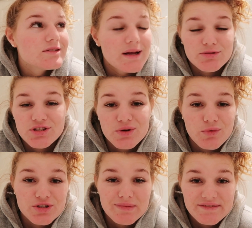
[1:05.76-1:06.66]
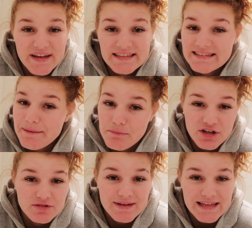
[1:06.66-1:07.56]
So now I'm just gonna wash my face and
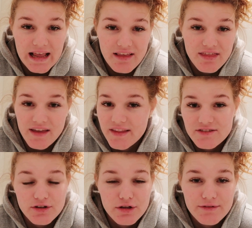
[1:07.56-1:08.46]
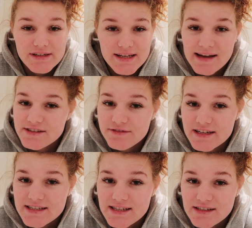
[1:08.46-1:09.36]
brush my teeth, and that's the only reason I had to
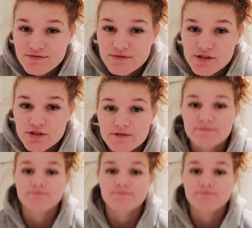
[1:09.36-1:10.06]
find a towel, so